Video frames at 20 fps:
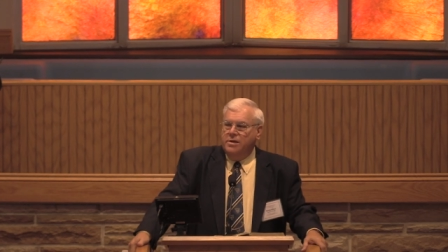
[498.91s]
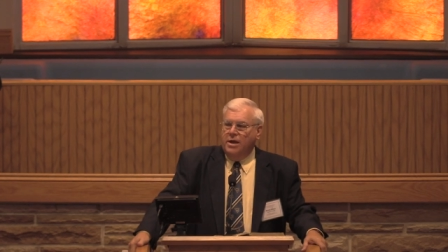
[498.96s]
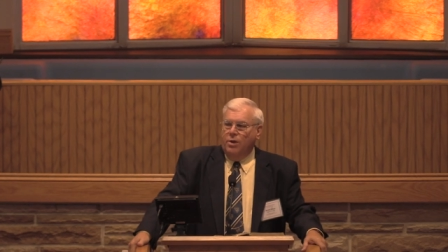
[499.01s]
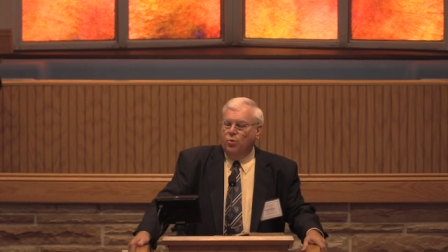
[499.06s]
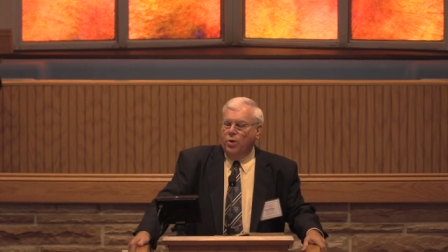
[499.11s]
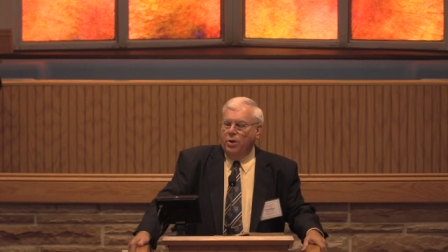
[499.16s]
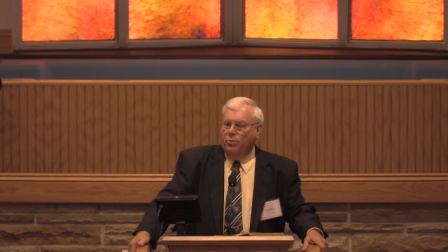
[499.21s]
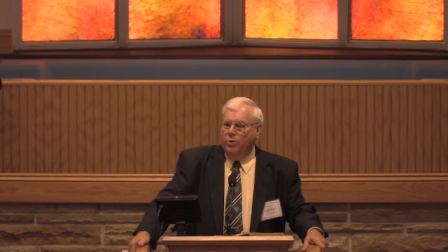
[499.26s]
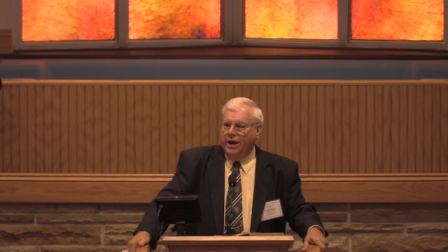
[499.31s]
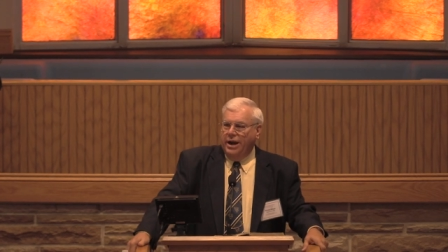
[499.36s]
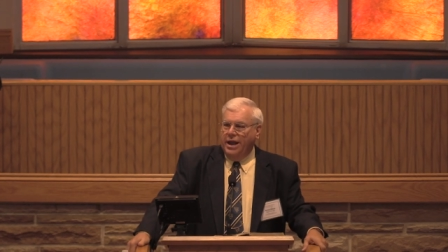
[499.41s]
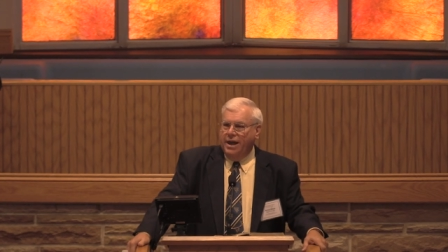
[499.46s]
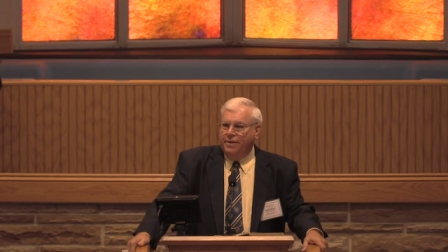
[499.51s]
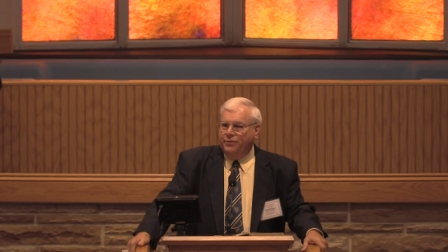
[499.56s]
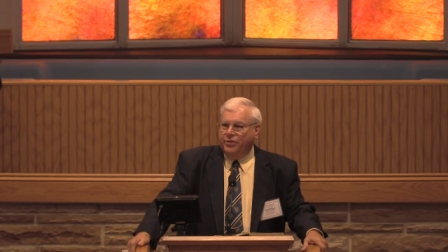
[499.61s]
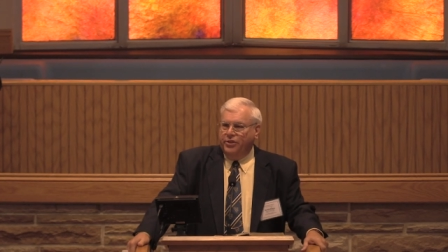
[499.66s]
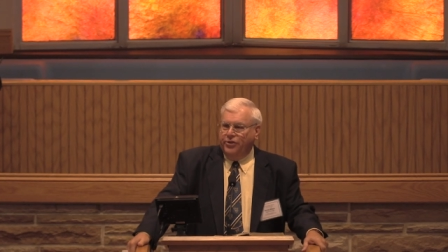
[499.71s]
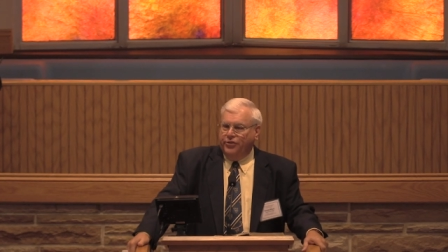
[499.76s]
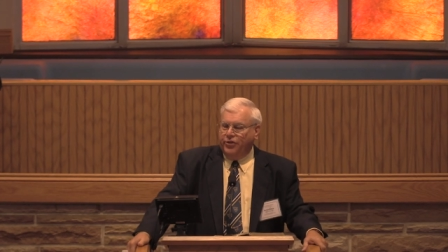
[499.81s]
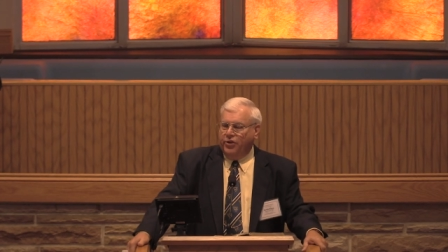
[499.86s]
And when we
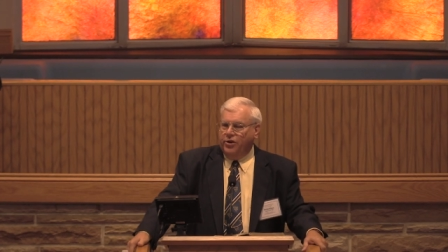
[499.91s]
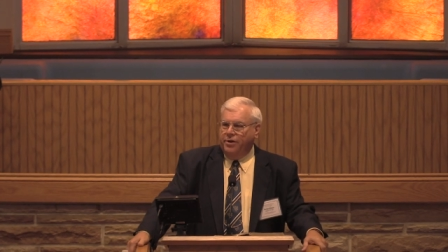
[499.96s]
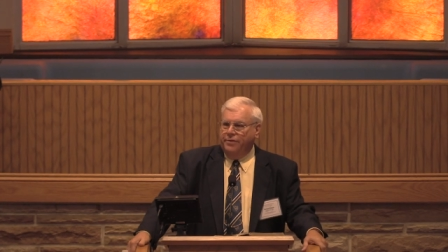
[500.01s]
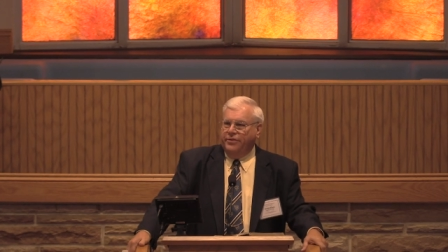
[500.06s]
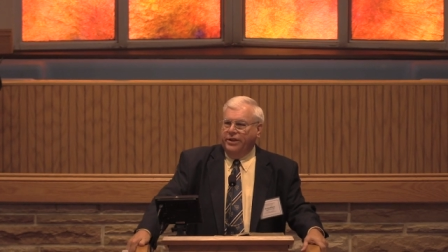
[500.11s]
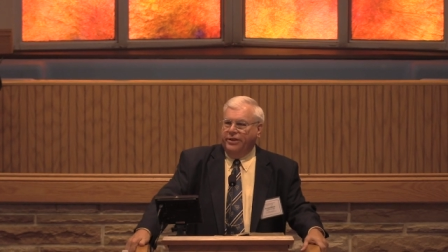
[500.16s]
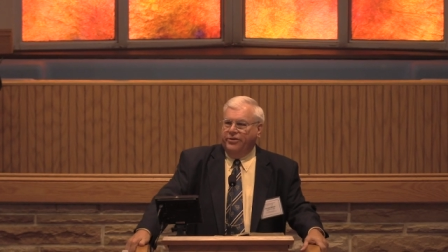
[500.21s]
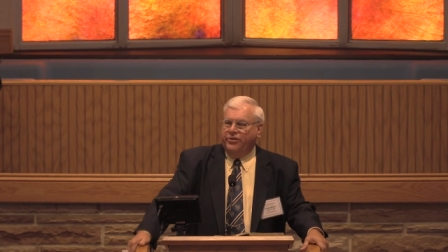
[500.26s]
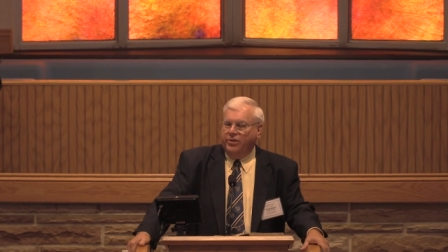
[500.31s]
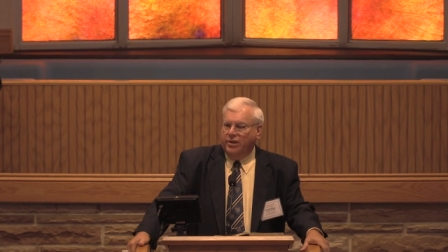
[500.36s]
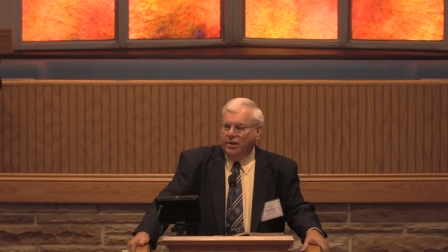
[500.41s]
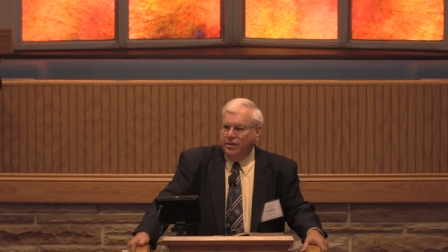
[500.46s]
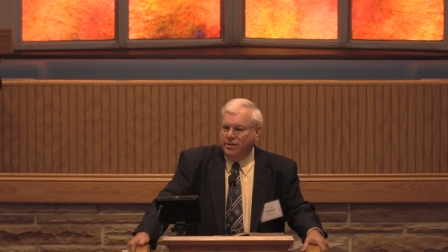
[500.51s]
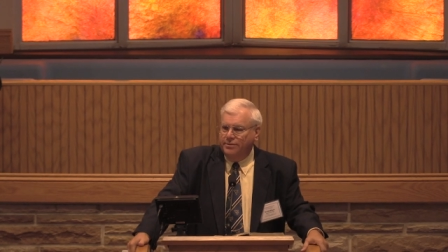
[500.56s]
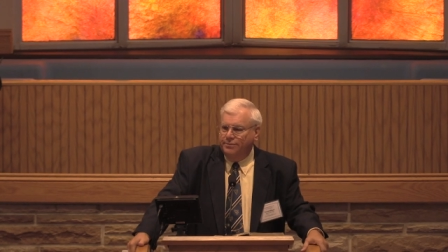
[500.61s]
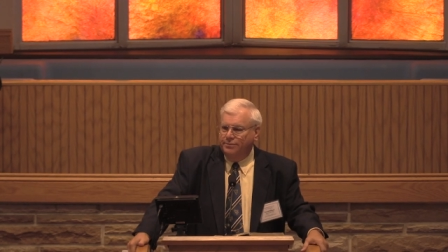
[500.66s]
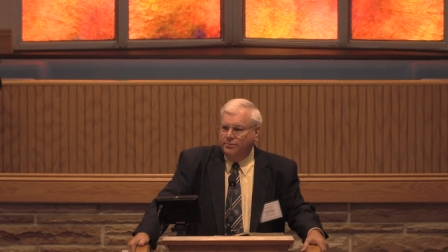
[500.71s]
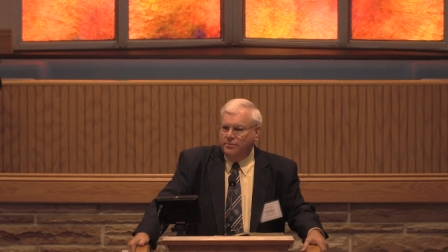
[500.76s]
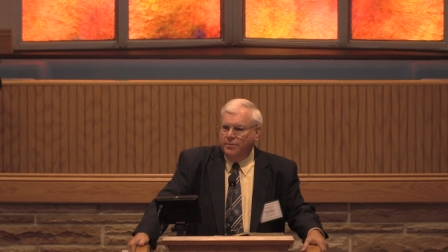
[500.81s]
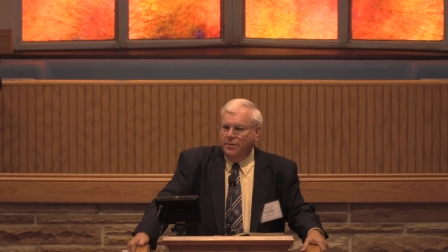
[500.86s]
left the
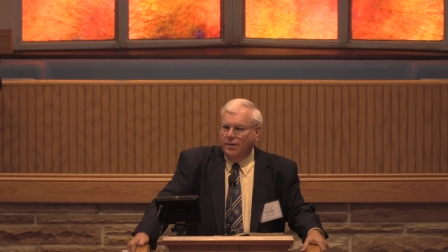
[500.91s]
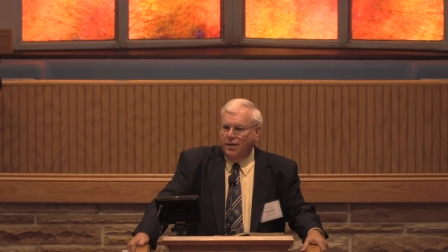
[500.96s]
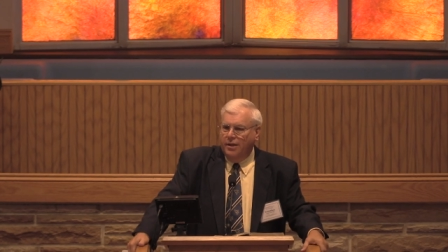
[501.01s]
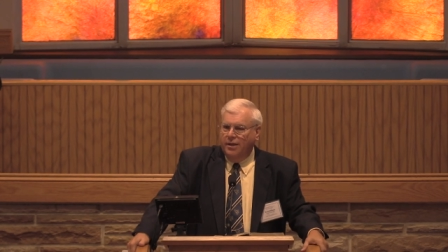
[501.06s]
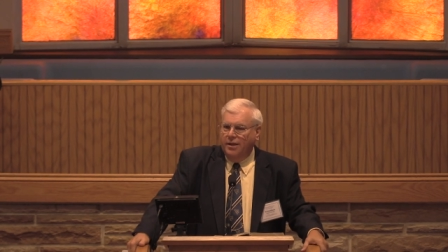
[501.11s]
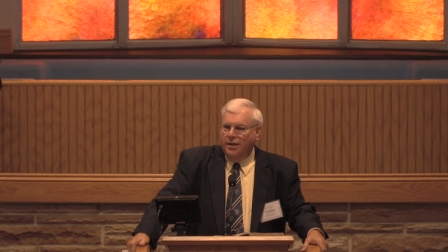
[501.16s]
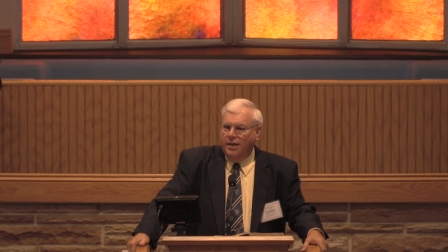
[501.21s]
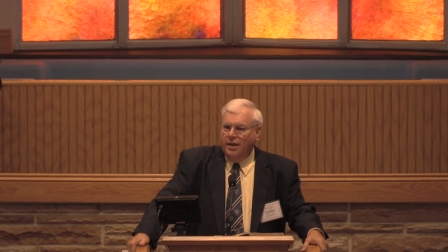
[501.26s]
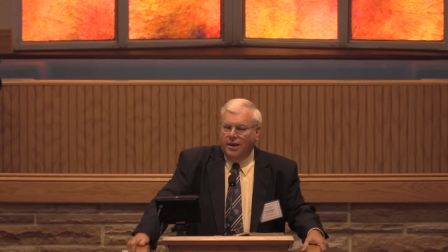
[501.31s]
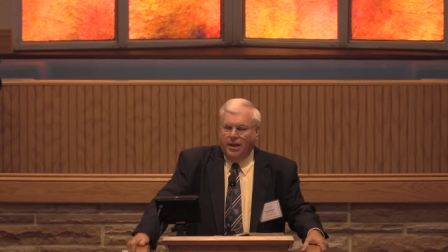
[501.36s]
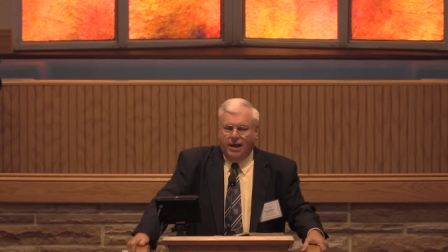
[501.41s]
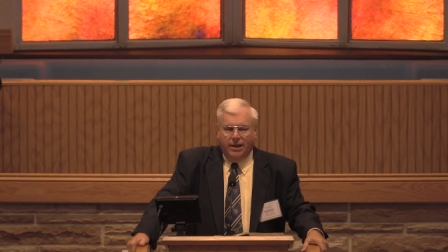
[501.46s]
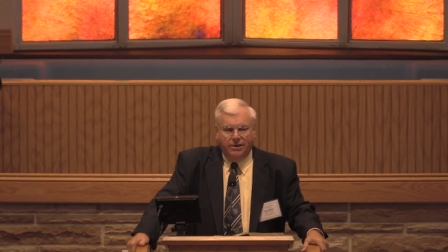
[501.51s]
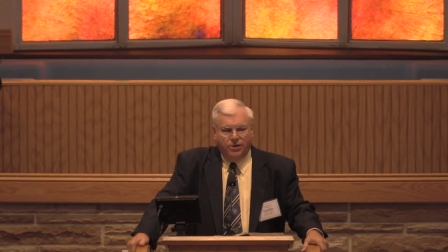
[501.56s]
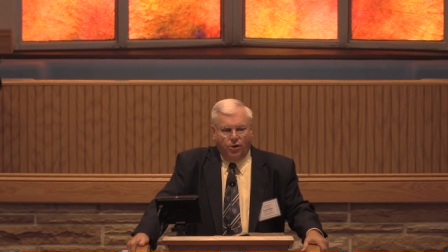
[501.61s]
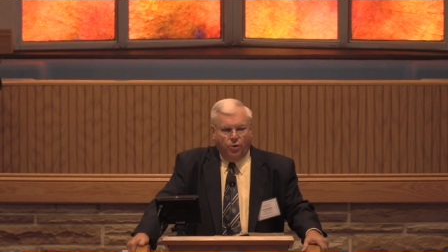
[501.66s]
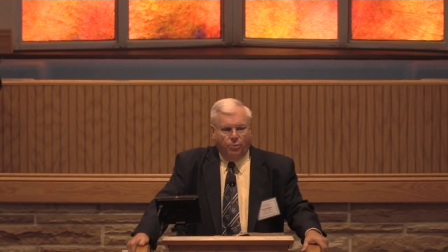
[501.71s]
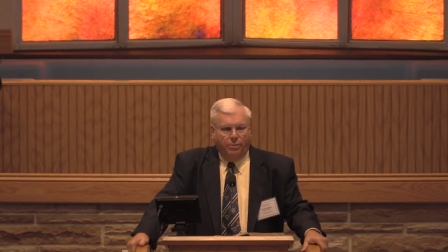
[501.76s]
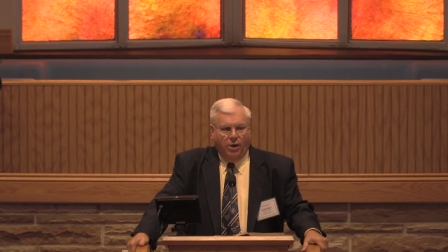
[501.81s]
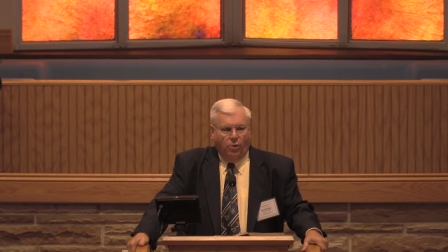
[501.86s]
service, I
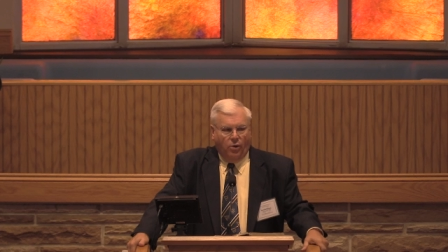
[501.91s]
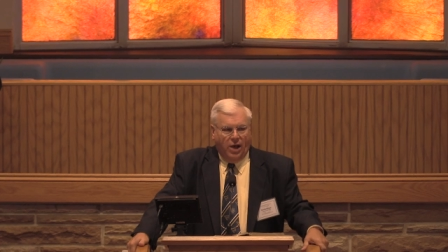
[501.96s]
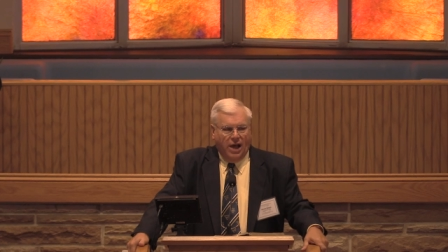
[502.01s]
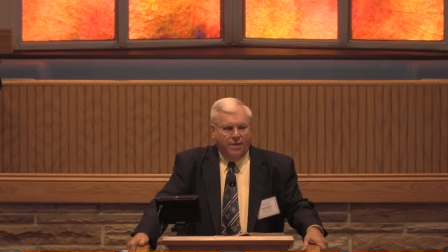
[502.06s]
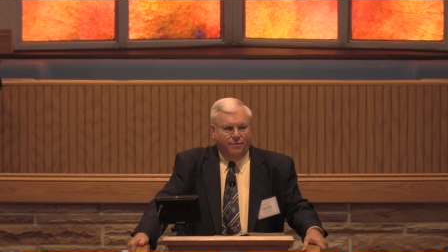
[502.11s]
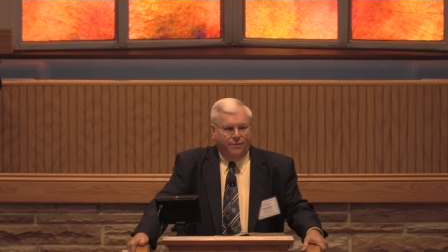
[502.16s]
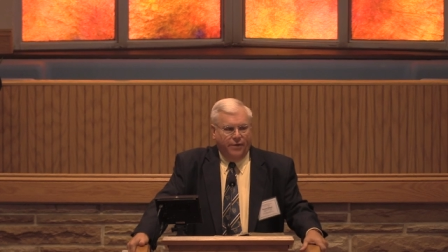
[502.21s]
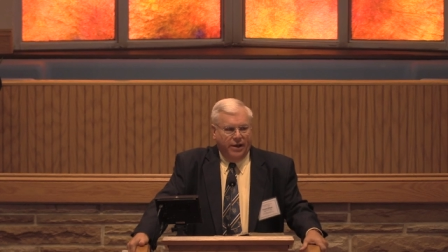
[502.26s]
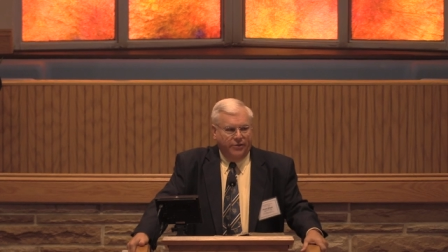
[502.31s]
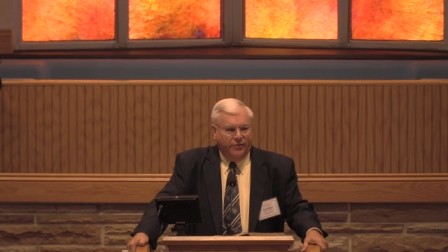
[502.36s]
told my wife,